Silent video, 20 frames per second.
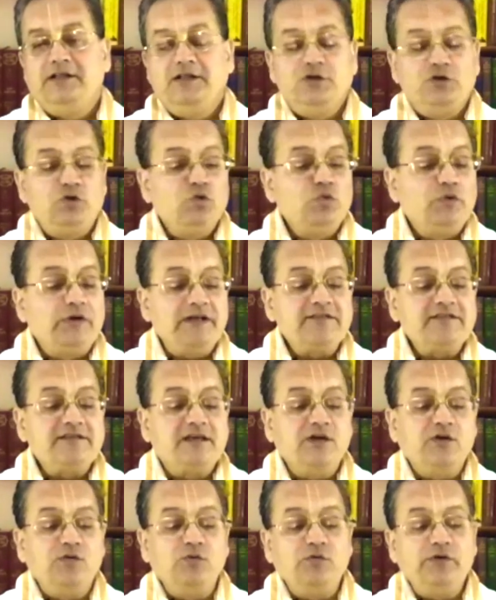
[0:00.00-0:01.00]
to
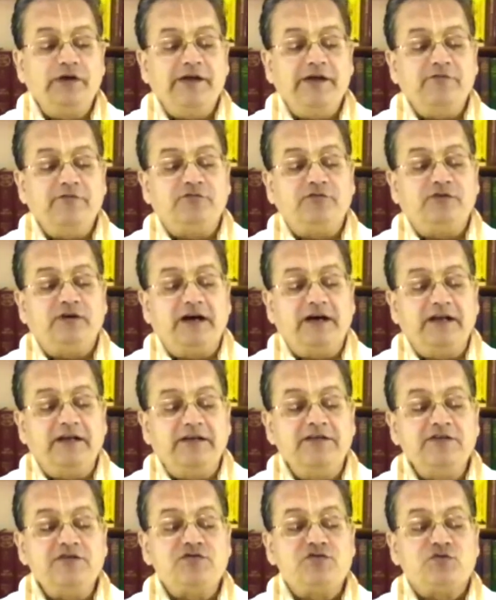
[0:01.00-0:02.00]
rescue a
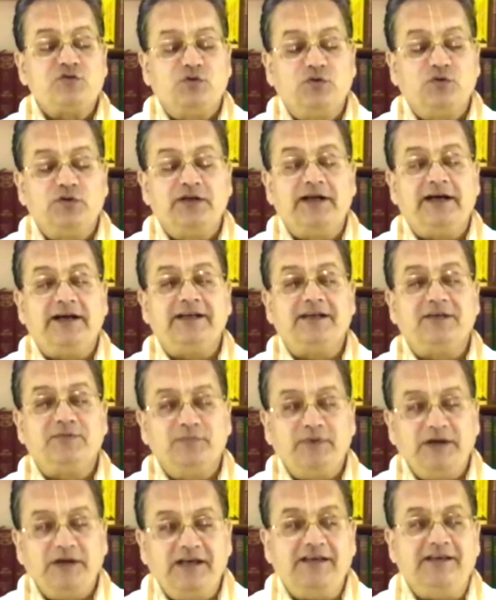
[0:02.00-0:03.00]
fallen soul like
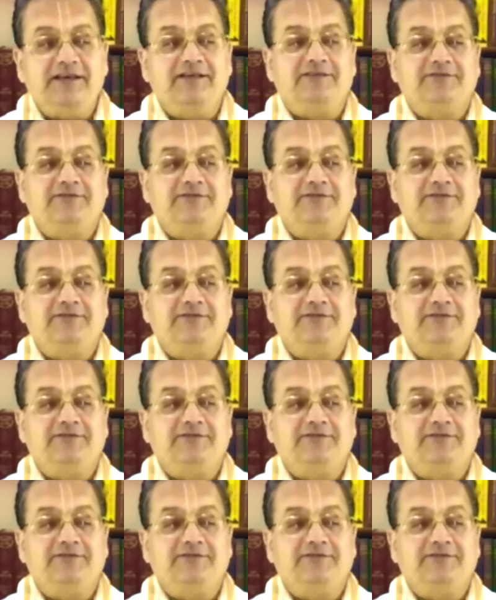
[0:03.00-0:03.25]
me.